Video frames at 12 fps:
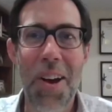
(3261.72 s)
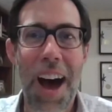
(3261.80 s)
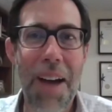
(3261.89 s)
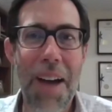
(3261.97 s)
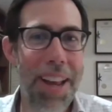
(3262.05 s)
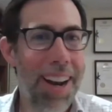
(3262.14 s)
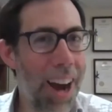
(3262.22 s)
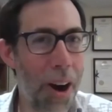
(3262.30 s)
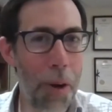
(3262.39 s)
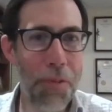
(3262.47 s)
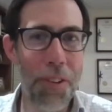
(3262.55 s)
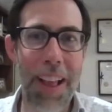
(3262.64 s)
I mean,
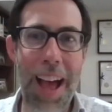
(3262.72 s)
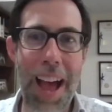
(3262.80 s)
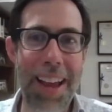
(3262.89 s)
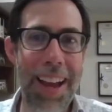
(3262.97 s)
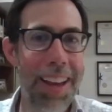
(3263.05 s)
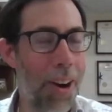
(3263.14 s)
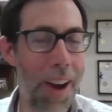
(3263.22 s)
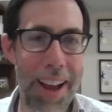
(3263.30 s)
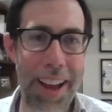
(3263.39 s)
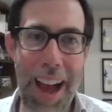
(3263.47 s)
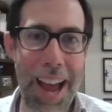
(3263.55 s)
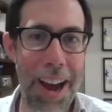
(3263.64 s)

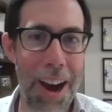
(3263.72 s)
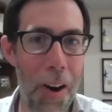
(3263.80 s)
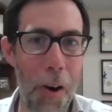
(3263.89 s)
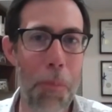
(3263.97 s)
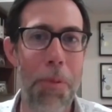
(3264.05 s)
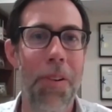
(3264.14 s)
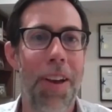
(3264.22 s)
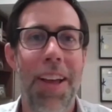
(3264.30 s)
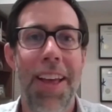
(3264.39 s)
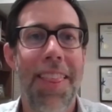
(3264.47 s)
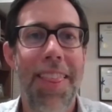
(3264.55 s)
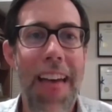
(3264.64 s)
I hope
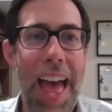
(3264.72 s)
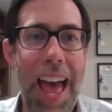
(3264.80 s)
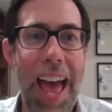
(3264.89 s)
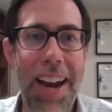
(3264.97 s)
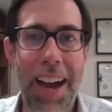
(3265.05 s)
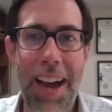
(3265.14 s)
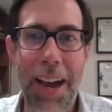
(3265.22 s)
that